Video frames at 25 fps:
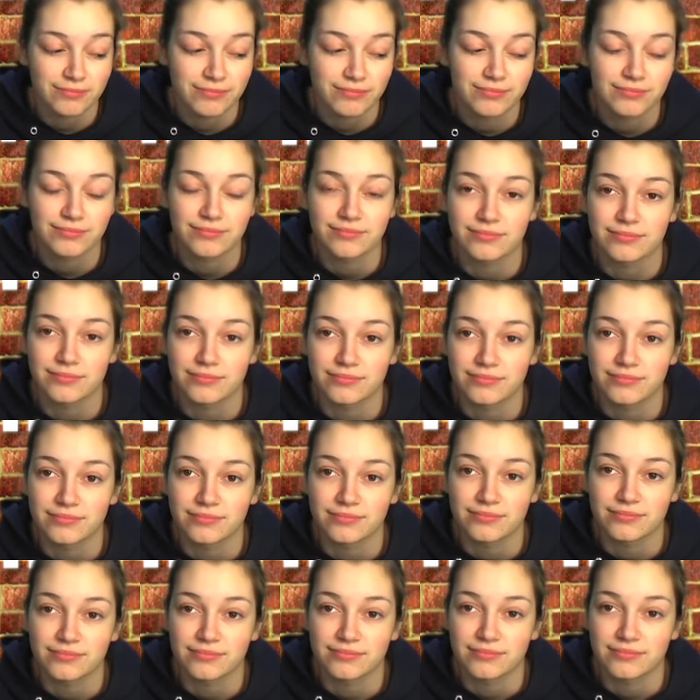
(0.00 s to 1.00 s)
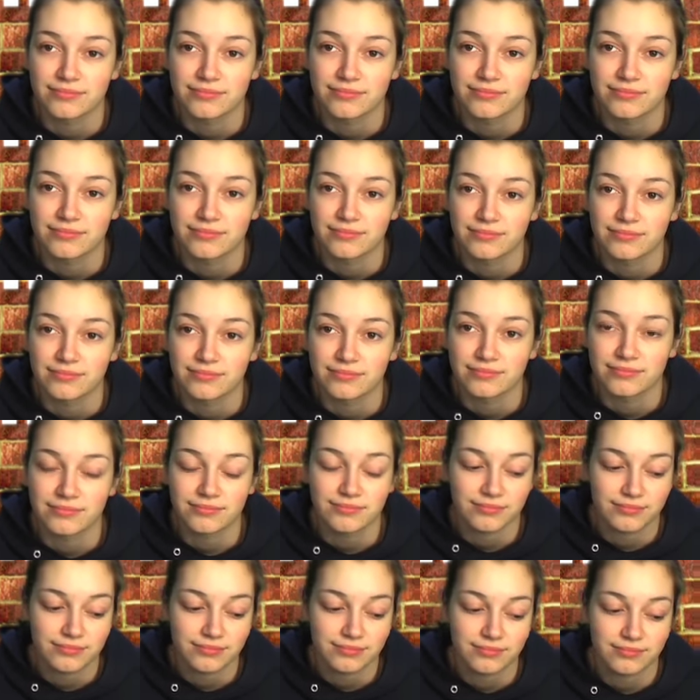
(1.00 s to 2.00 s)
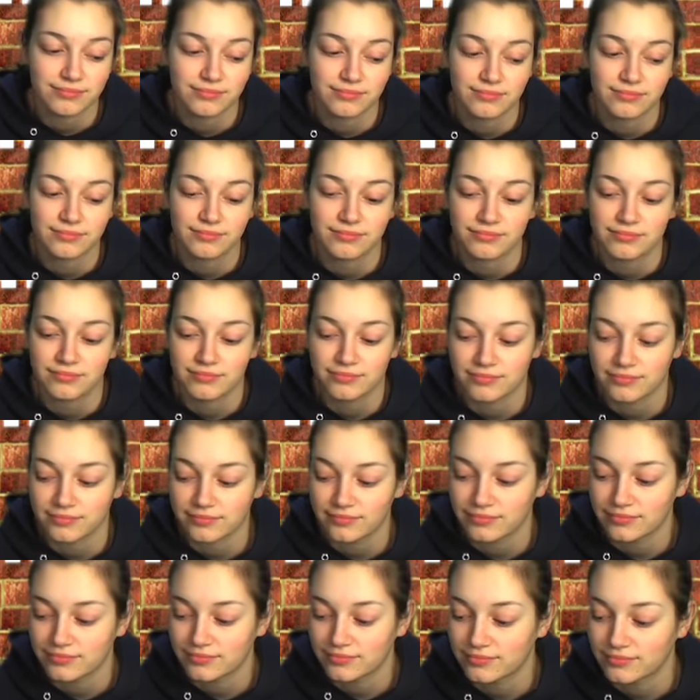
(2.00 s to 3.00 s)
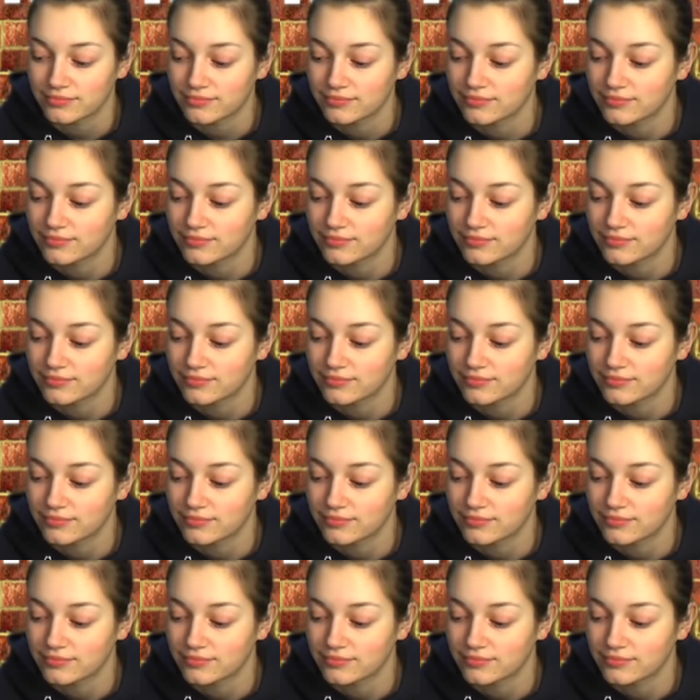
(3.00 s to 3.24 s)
[no speech]